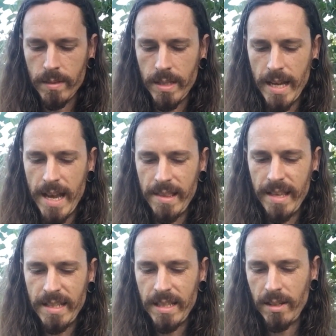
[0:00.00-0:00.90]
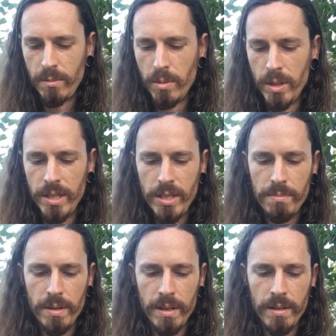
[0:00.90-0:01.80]
Yeah, that's a little moist,
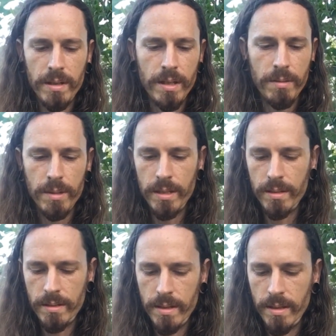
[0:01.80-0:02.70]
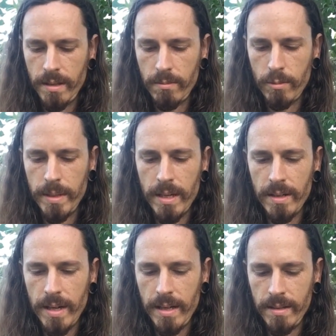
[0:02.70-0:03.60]
but you know what? I think we'll be all
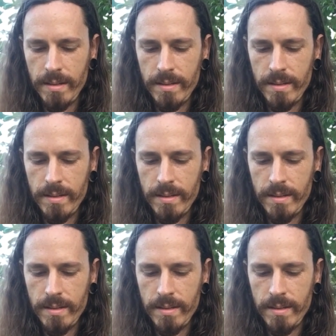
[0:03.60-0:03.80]
right.